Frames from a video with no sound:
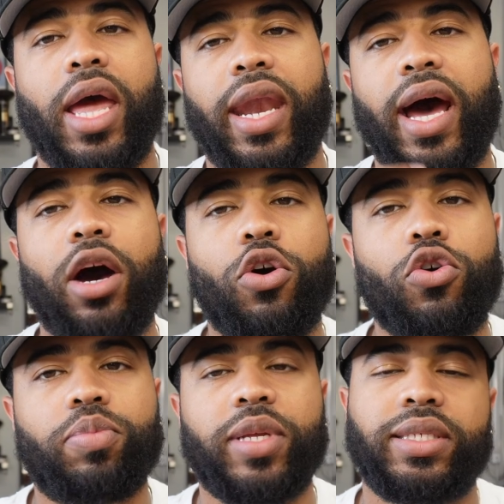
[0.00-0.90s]
Now, I
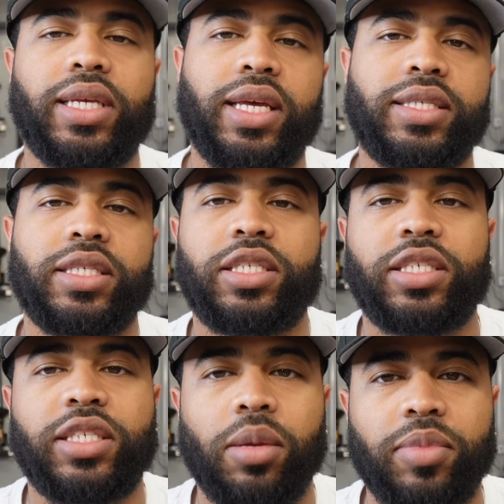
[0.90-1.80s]
hope this isn't
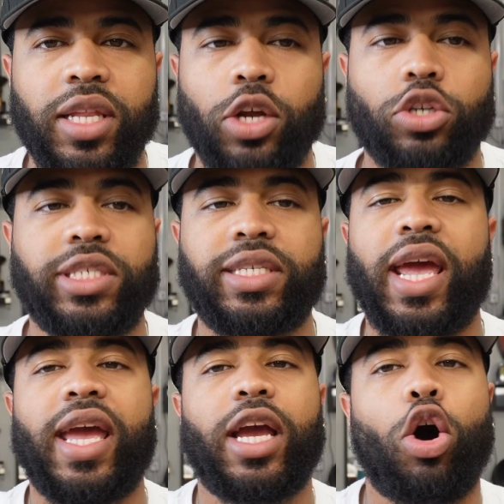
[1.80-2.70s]
just something they're
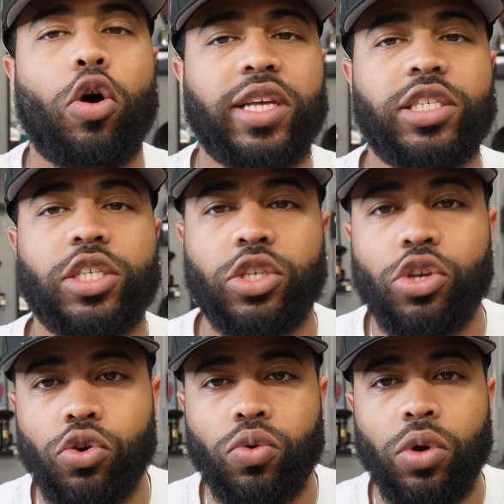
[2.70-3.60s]
saying, oh, this is
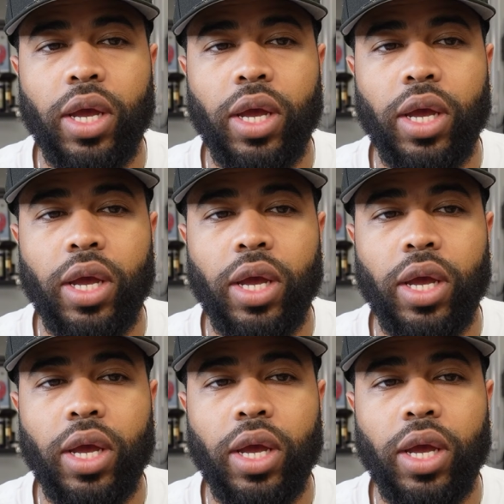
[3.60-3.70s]
new,